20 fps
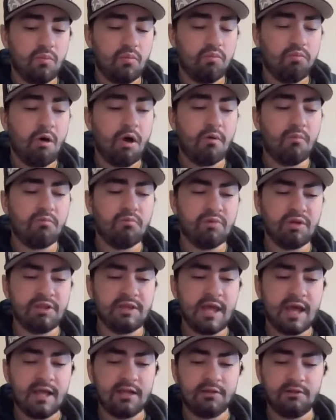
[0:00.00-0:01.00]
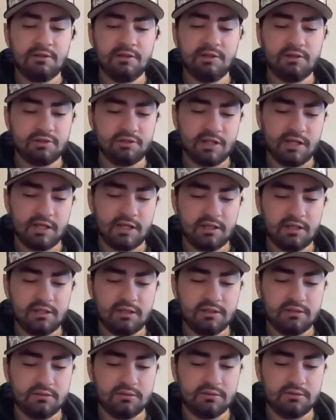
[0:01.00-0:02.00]
what would that look
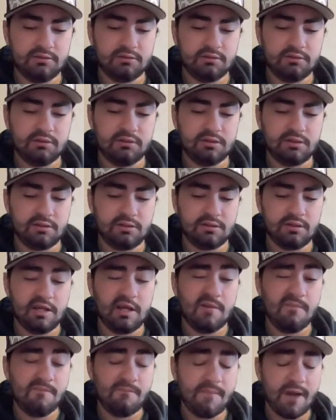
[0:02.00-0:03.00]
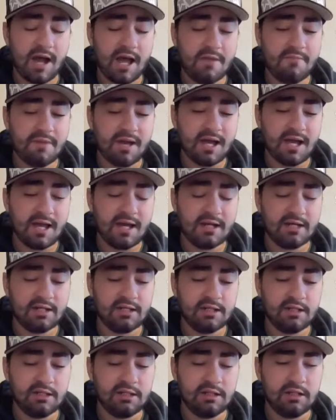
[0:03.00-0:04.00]
like? In my mind,
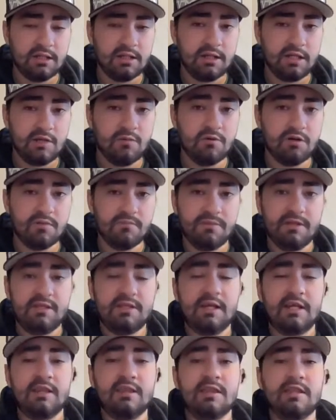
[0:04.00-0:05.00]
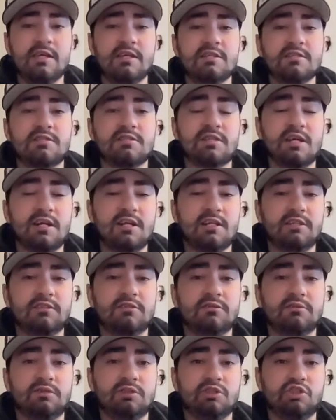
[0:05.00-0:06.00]
he wouldn't be like this, kind of like
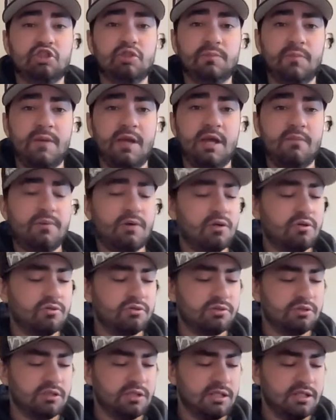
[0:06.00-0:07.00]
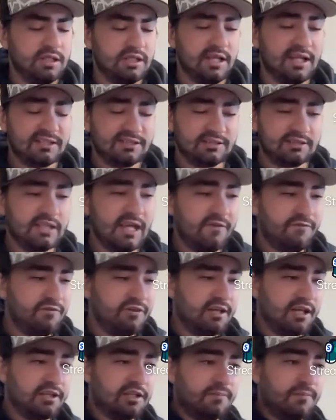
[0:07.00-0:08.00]
the Superman pose. That's definitely
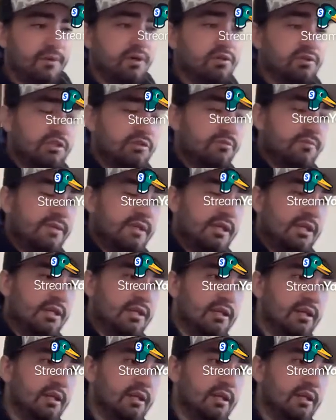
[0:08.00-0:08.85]
not the pose he would be in.